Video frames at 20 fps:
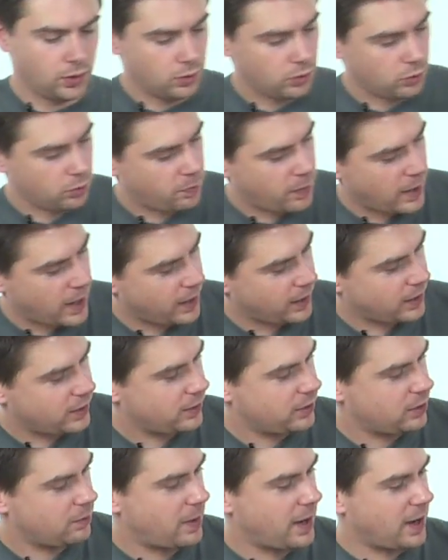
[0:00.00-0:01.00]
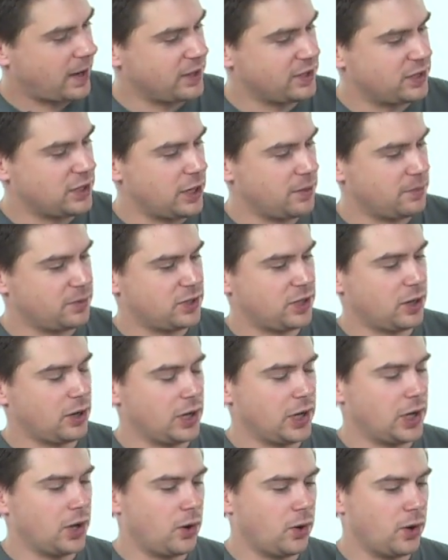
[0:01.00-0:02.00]
On the back, the back is lip
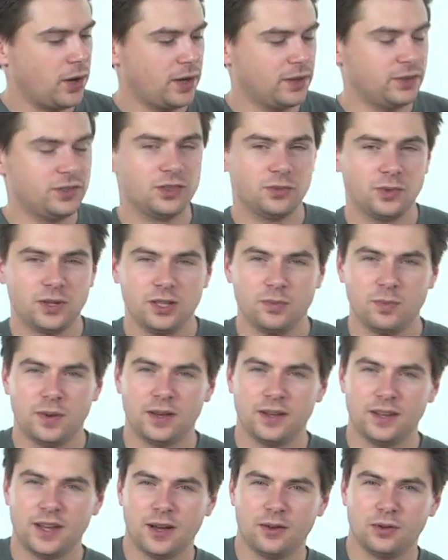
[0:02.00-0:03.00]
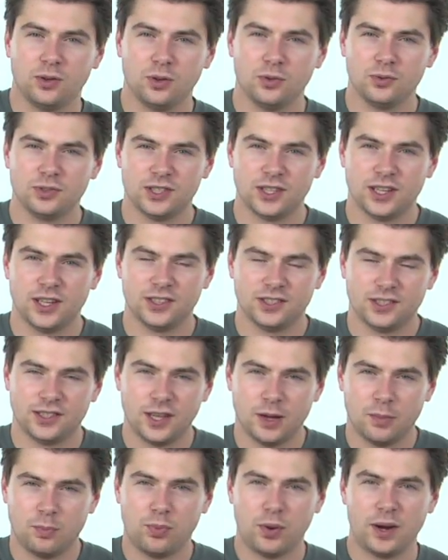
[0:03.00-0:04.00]
slightly higher, so when you bend down, obviously that's,
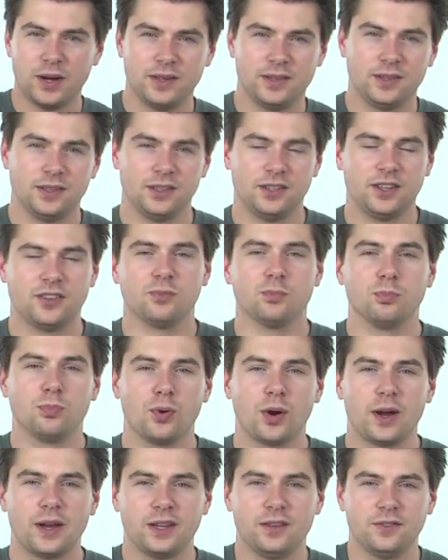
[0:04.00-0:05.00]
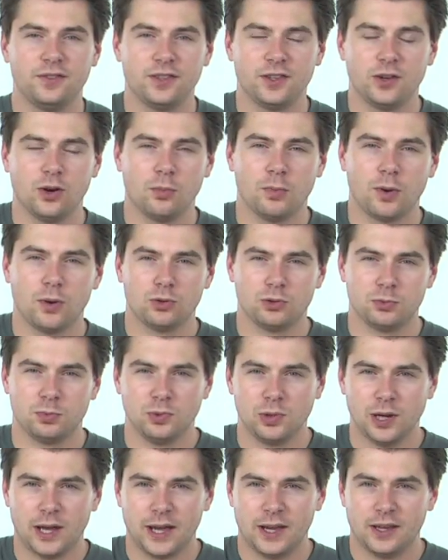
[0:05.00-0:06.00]
that break doesn't break if you've got
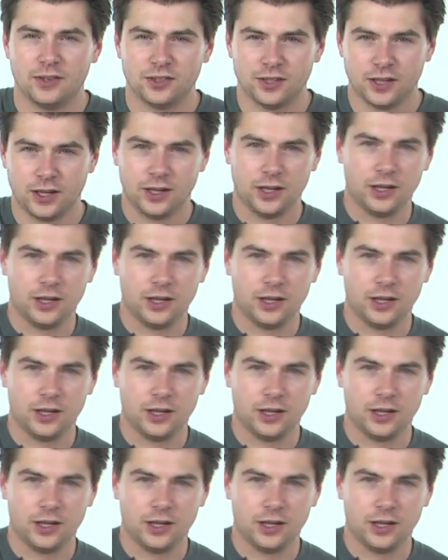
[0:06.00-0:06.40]
multiple layers.